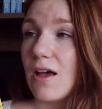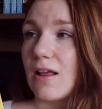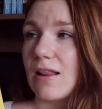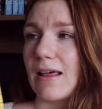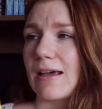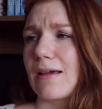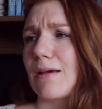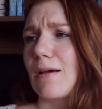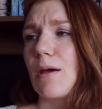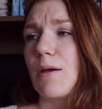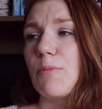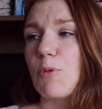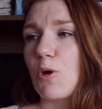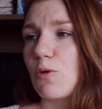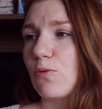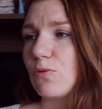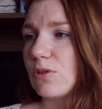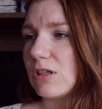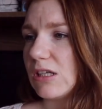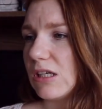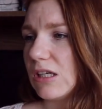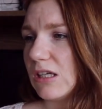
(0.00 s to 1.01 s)
Like, I'm
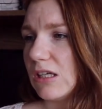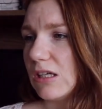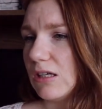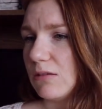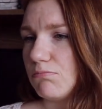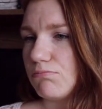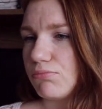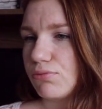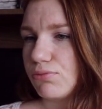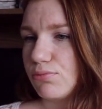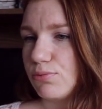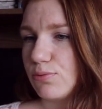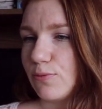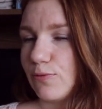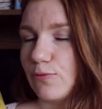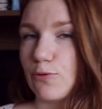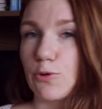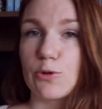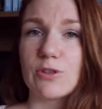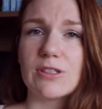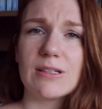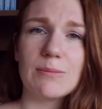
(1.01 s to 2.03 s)
only
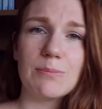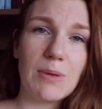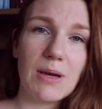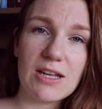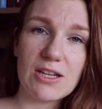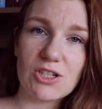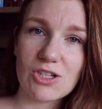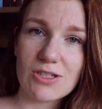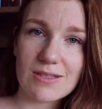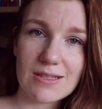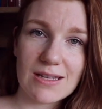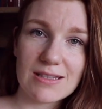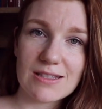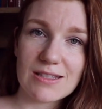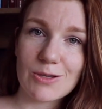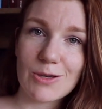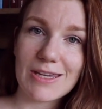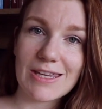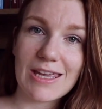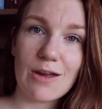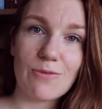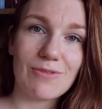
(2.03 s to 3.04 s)
14 pages in, so
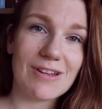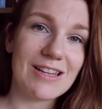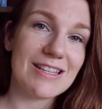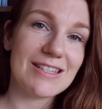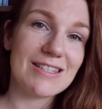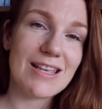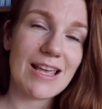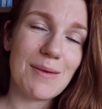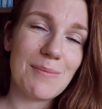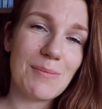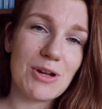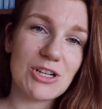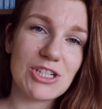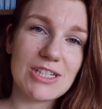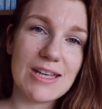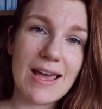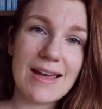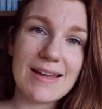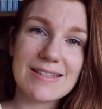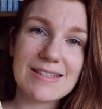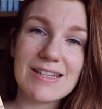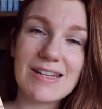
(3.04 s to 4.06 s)
I can't really say much
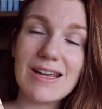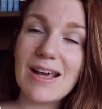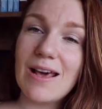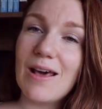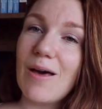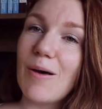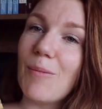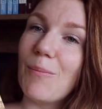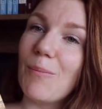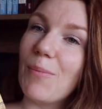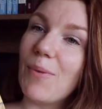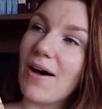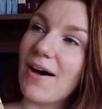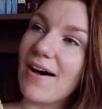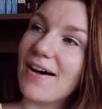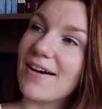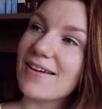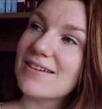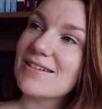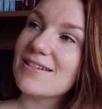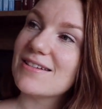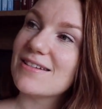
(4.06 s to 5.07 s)
yet,
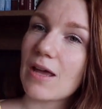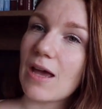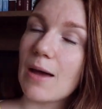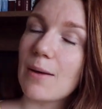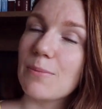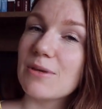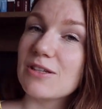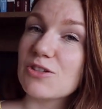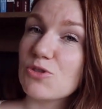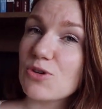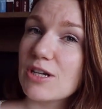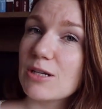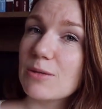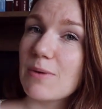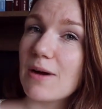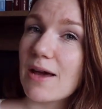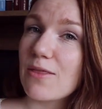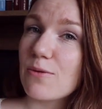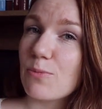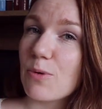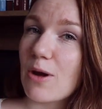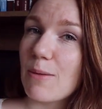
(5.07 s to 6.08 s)
but I'm intrigued
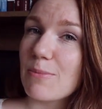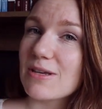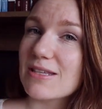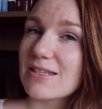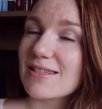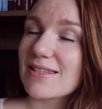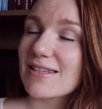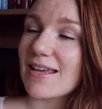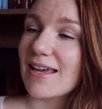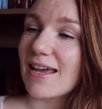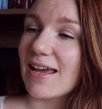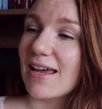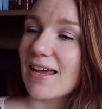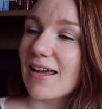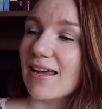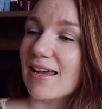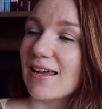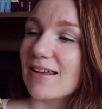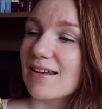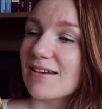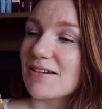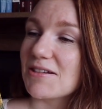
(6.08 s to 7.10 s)
by the premise
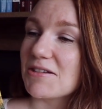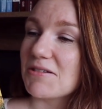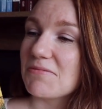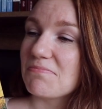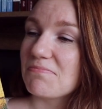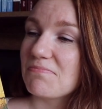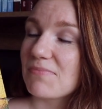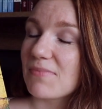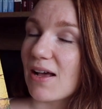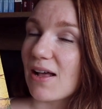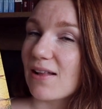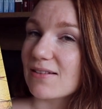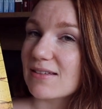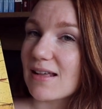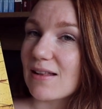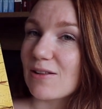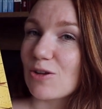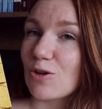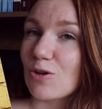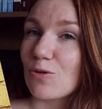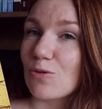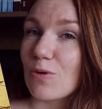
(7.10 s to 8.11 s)
and I'll
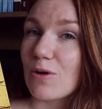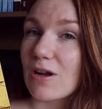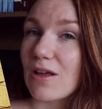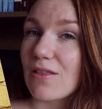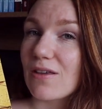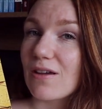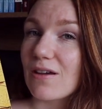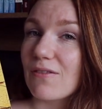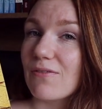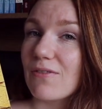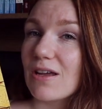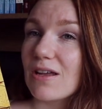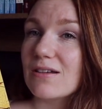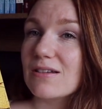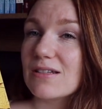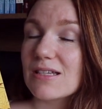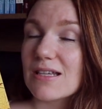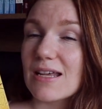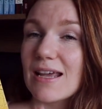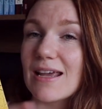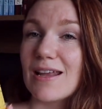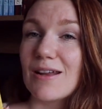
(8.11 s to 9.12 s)
tell you what I think of
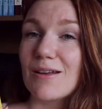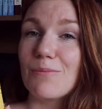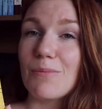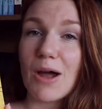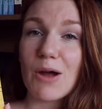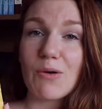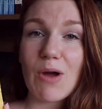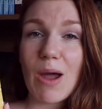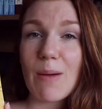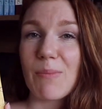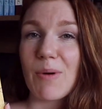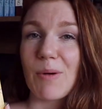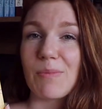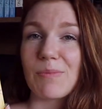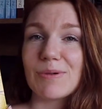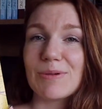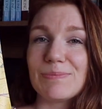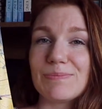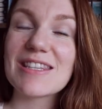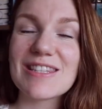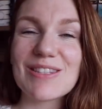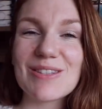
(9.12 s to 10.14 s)
it in my wrap-up.
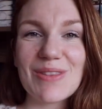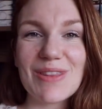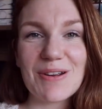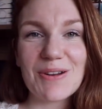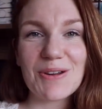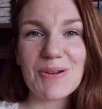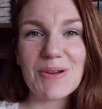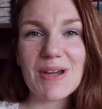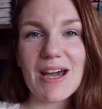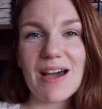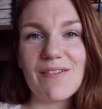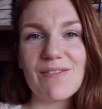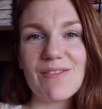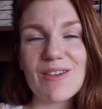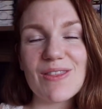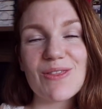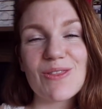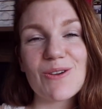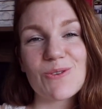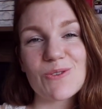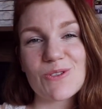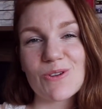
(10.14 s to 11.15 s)
So there you have
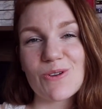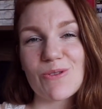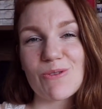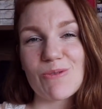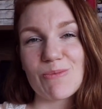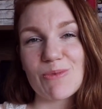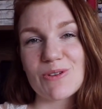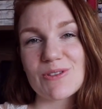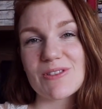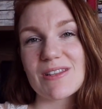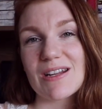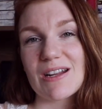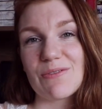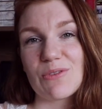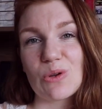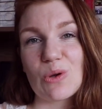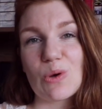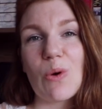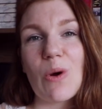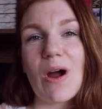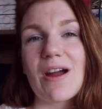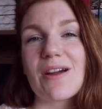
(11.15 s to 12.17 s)
it. Those are the books that I've
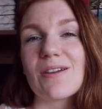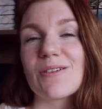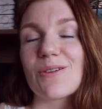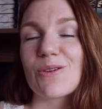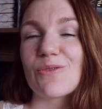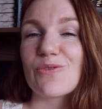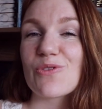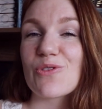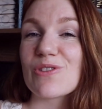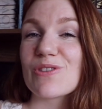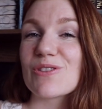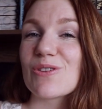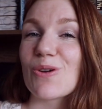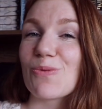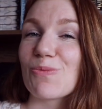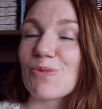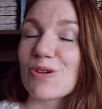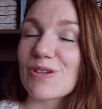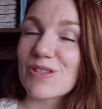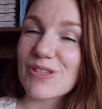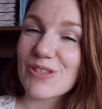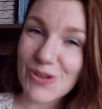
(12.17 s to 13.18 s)
acquired over the
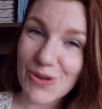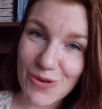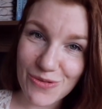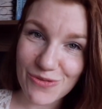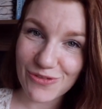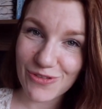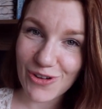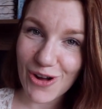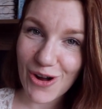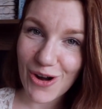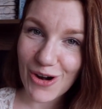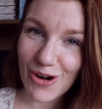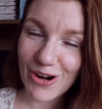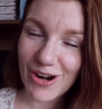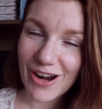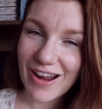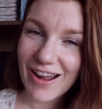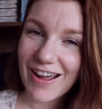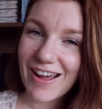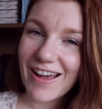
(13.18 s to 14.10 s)
summer so far.